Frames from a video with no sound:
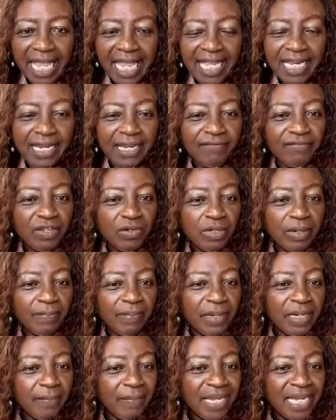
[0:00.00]
And if you,
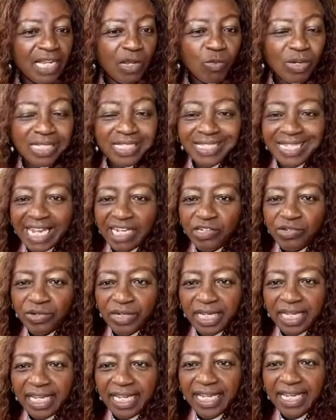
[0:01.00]
depending on what state you're
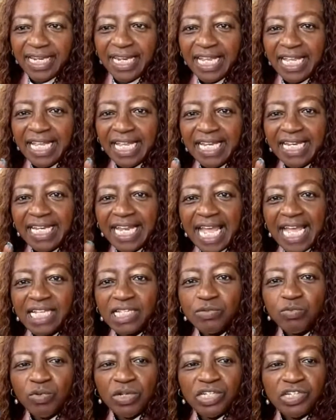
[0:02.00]
in,
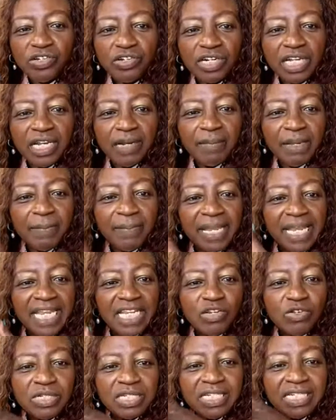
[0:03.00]
that's what you're going to be paying
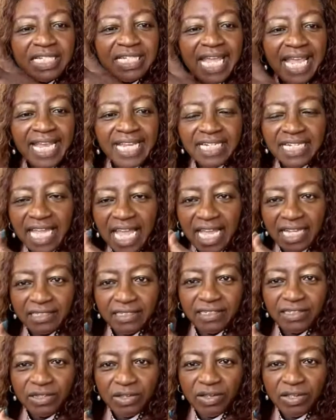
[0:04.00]
your state
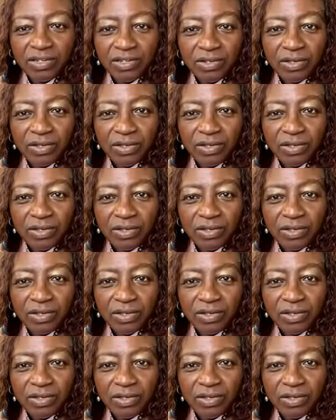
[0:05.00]
taxes on.